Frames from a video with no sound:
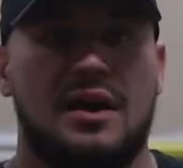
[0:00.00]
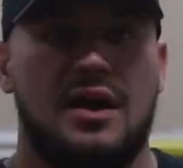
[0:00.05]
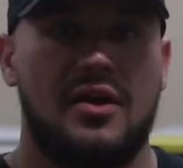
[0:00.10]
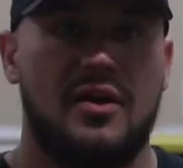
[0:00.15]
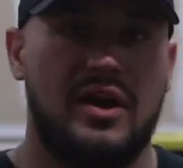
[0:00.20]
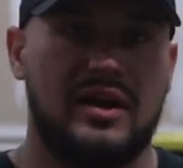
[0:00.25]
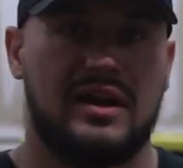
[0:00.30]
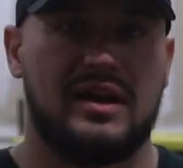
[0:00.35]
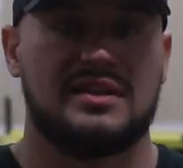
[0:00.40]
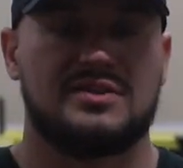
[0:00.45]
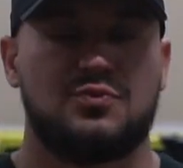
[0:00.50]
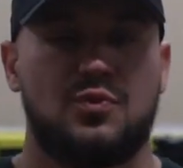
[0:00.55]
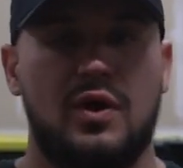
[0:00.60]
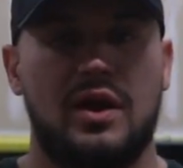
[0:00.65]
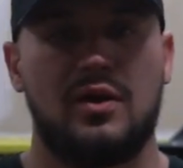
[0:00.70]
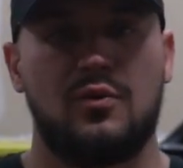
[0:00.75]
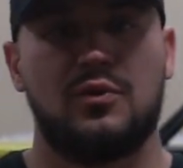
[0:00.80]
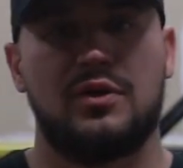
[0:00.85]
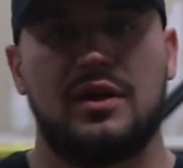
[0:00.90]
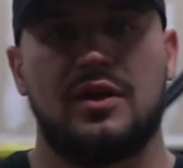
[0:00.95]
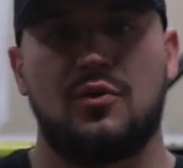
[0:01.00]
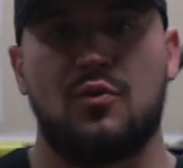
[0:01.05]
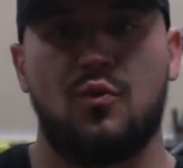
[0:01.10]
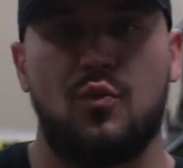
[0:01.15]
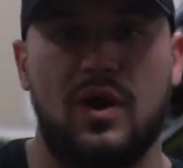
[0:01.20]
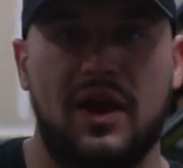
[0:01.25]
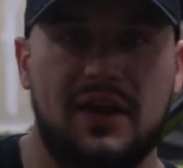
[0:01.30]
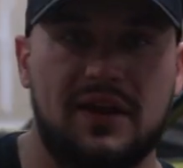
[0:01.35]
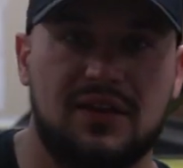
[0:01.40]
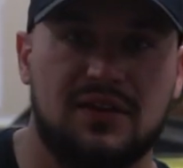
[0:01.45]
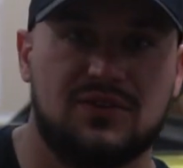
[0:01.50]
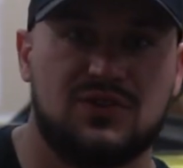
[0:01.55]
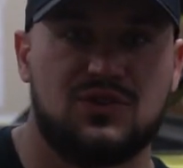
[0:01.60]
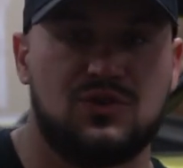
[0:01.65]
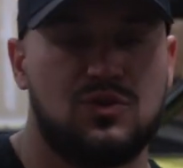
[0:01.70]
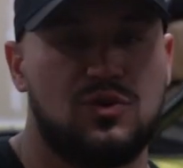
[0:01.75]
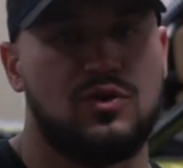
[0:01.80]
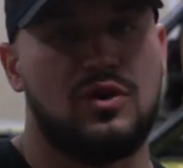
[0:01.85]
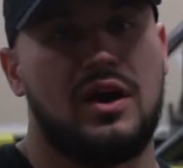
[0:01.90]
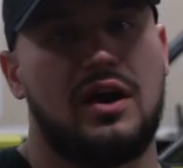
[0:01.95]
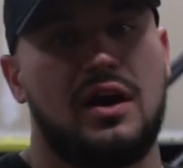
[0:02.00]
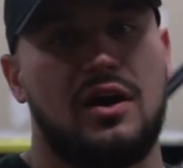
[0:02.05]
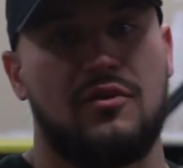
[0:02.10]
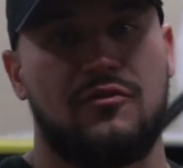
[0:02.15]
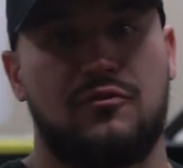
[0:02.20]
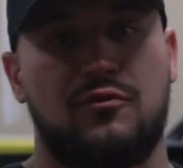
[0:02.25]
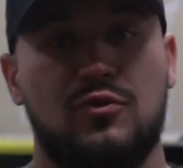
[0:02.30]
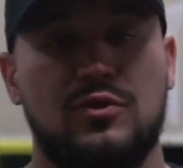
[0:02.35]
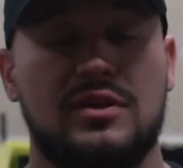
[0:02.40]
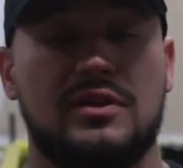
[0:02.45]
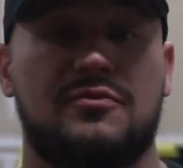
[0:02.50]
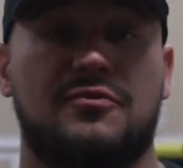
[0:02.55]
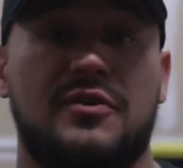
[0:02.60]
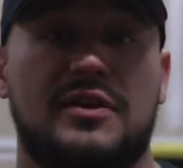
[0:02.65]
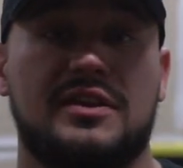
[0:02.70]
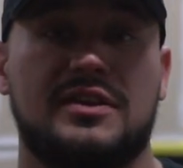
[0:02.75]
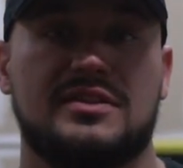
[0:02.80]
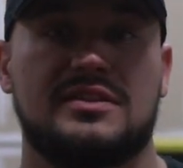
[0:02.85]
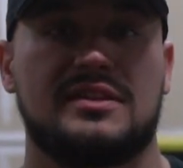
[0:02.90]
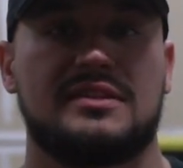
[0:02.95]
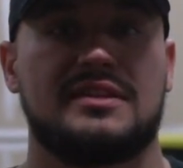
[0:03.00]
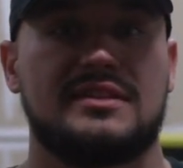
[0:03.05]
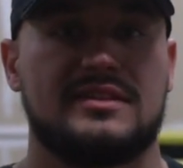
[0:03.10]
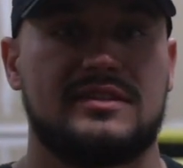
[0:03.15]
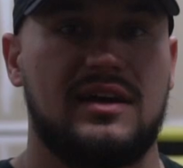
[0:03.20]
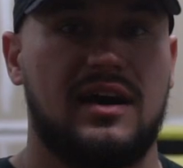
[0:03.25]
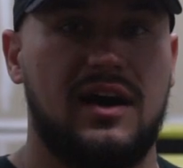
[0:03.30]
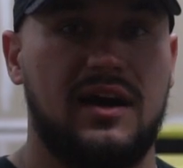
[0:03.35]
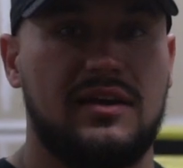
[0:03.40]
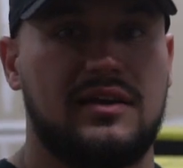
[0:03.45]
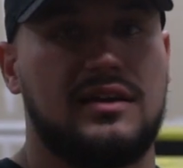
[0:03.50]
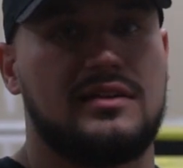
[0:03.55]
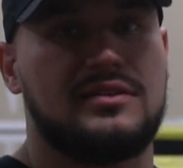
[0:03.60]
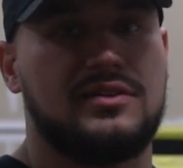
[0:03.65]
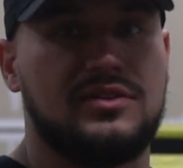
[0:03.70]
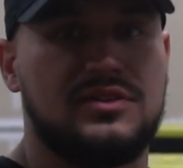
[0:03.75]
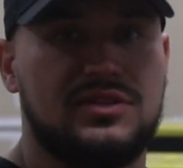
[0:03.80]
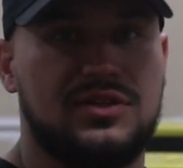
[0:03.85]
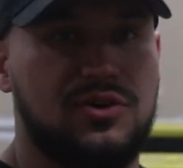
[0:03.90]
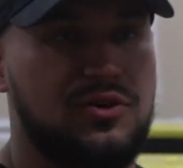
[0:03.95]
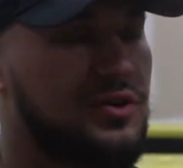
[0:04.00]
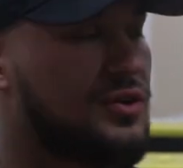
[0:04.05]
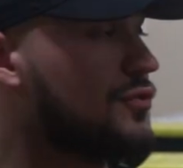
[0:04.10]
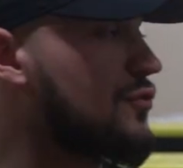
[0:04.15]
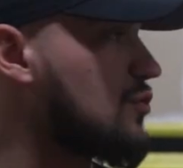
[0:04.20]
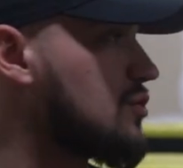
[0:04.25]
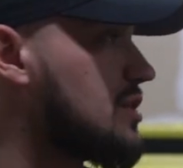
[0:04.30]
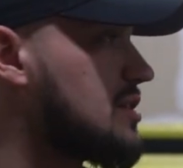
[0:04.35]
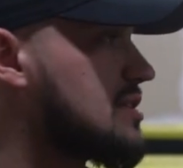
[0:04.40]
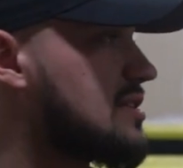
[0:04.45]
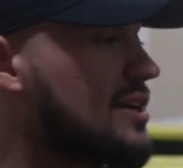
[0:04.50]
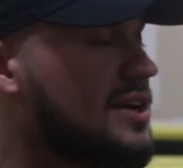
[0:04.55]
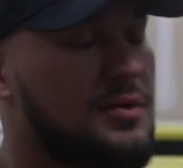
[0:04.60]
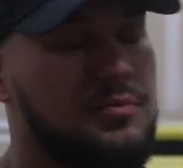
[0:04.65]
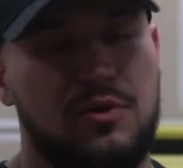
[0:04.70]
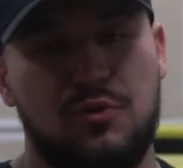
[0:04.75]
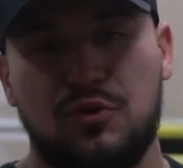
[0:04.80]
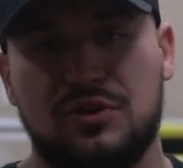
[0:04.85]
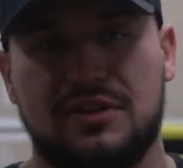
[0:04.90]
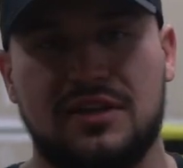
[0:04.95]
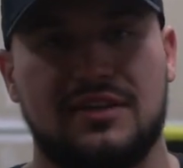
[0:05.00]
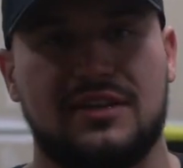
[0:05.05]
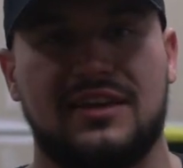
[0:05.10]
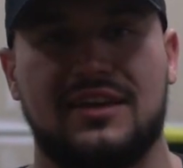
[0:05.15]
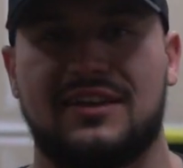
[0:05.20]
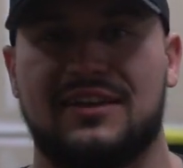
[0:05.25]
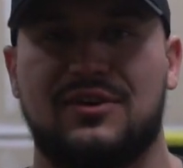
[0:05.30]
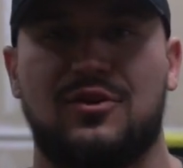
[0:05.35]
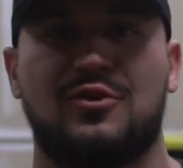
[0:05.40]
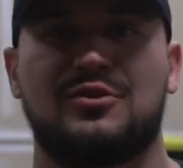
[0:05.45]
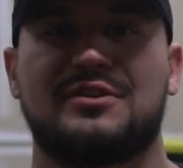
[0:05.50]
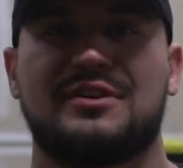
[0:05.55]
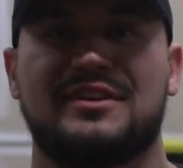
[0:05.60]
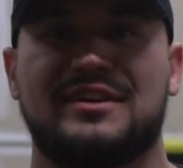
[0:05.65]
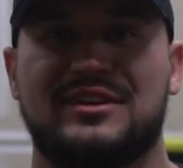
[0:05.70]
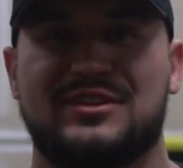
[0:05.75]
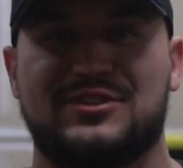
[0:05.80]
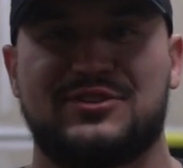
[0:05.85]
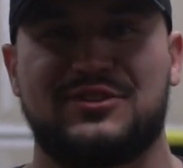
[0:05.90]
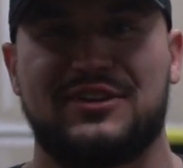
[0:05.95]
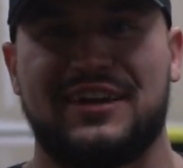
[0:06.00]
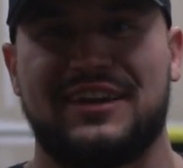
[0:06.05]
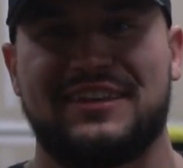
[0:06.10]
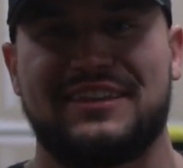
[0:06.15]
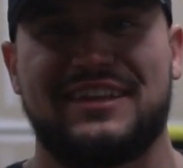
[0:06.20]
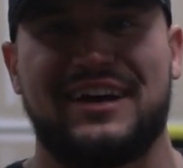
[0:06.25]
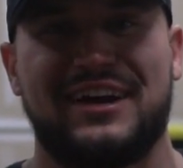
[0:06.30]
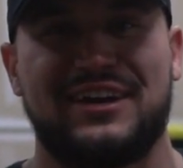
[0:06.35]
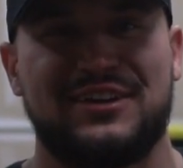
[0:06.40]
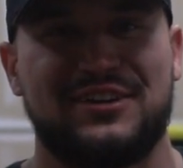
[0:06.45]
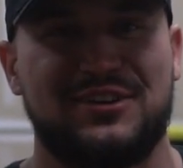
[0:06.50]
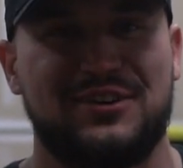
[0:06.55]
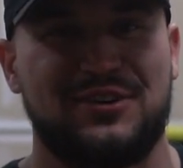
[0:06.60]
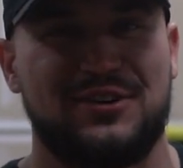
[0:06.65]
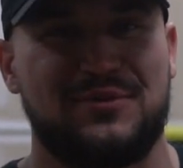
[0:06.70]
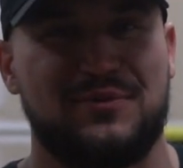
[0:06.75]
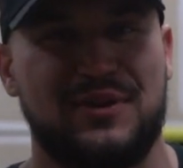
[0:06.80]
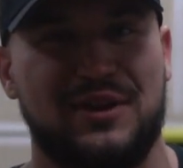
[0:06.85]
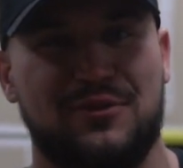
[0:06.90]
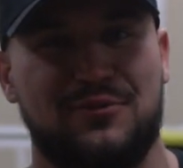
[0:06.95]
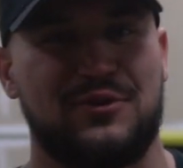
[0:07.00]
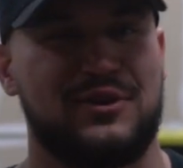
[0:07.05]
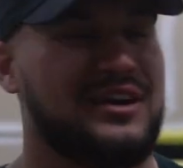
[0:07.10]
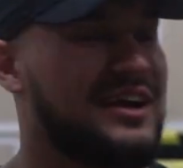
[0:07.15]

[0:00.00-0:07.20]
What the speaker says: All right, guys, while we are waiting to fully finish the design on the interior for this thing, I mean, we did get it only yesterday at night, you know what I mean? We're